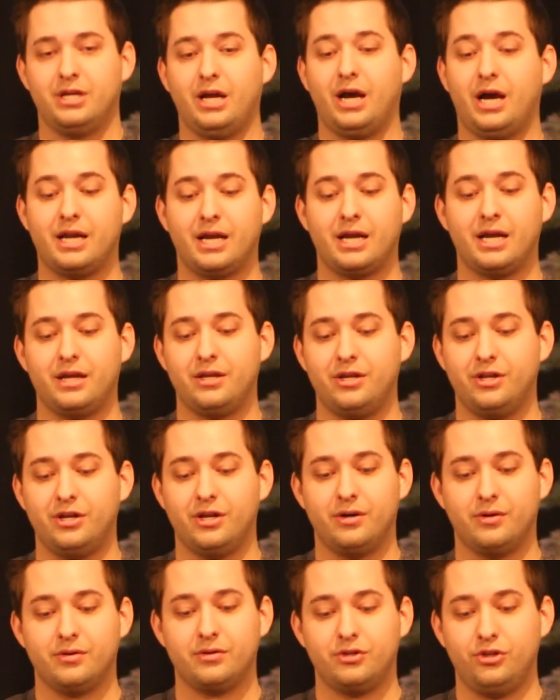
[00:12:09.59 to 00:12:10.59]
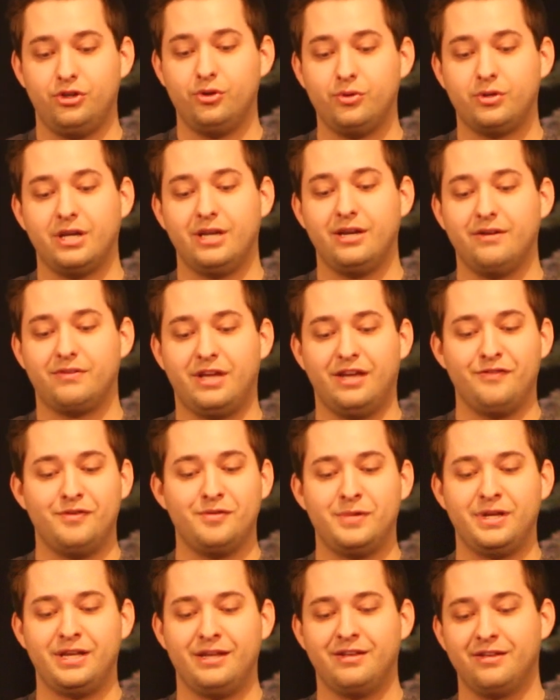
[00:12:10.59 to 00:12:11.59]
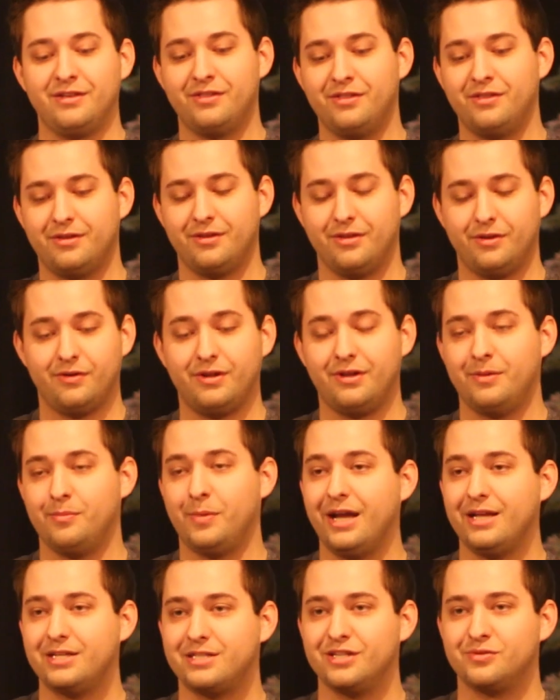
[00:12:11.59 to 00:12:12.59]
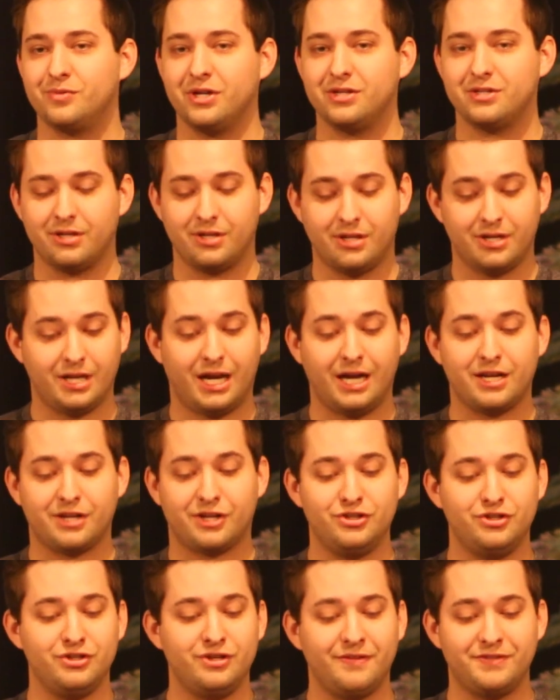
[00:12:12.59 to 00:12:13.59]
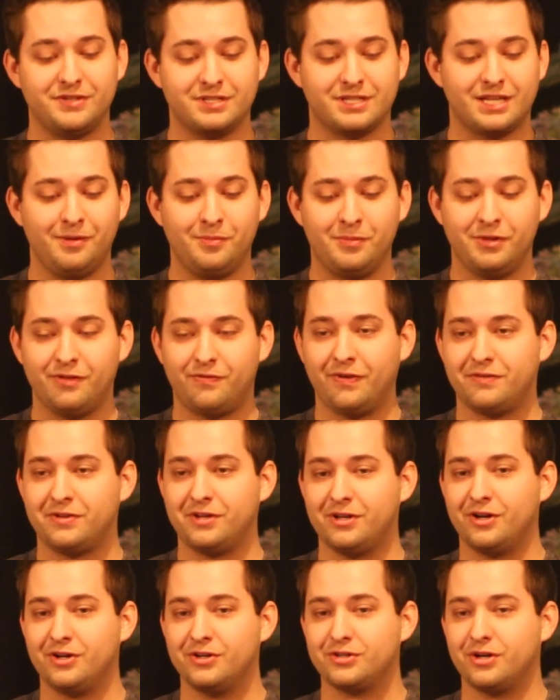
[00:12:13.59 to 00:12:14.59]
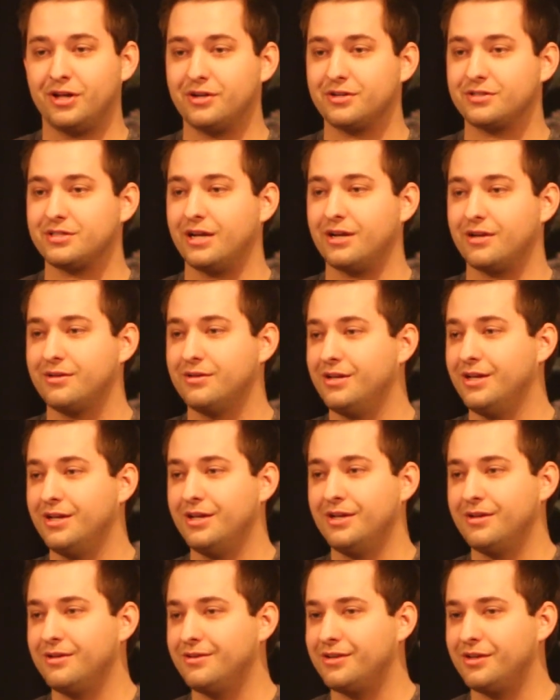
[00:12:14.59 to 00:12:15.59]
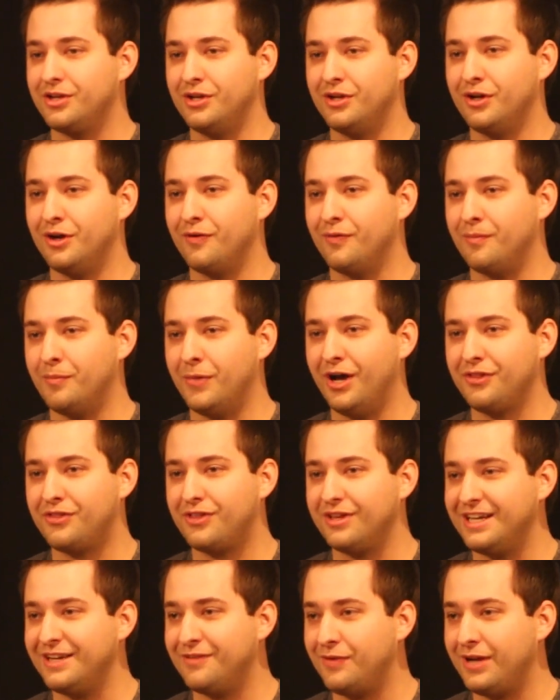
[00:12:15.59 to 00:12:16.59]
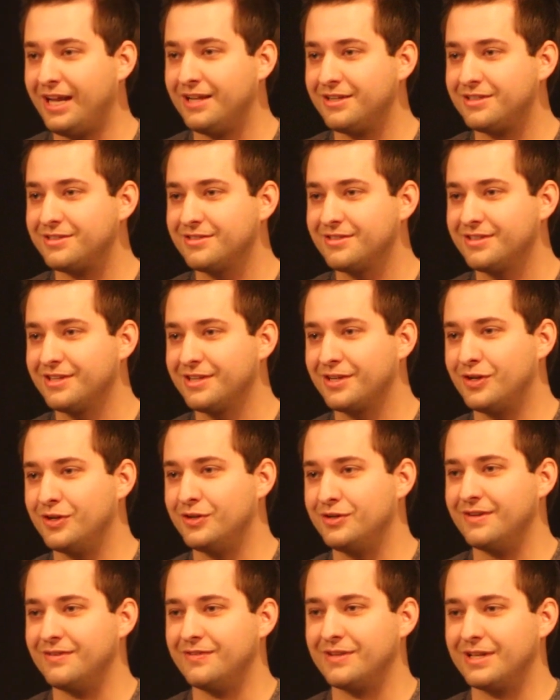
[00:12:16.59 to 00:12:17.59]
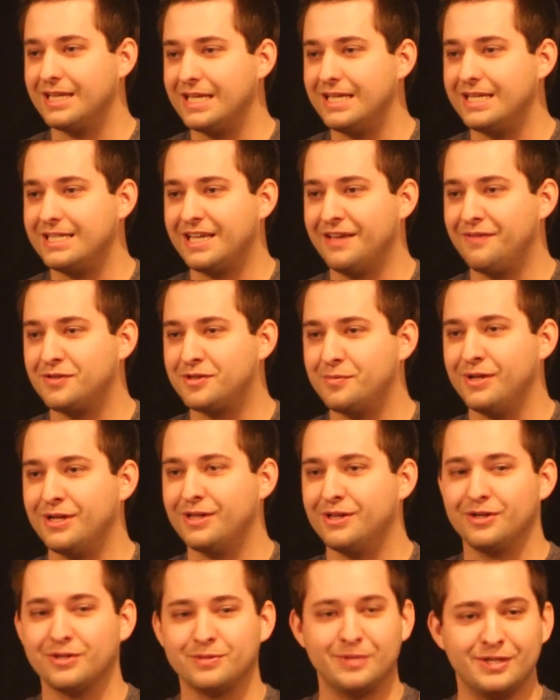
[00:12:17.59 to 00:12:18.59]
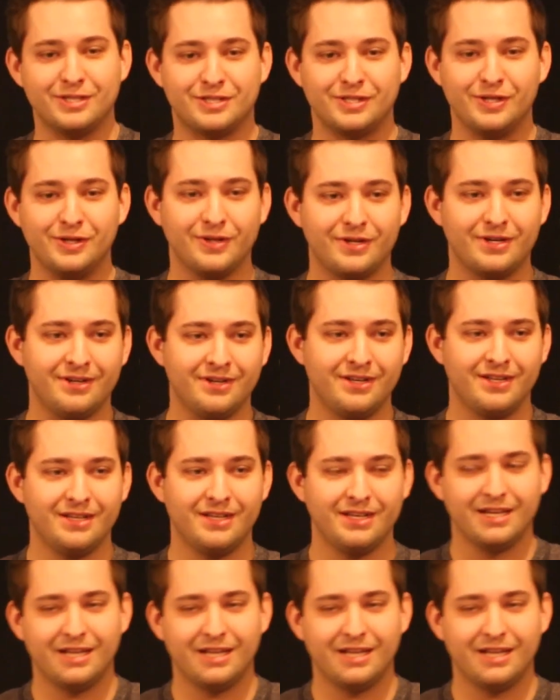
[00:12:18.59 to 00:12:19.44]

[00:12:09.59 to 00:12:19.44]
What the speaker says: God, you could have given me, in my situation, God, could you just give me the $1,500 a month in advance? Could you at least give it to me a little bit sooner?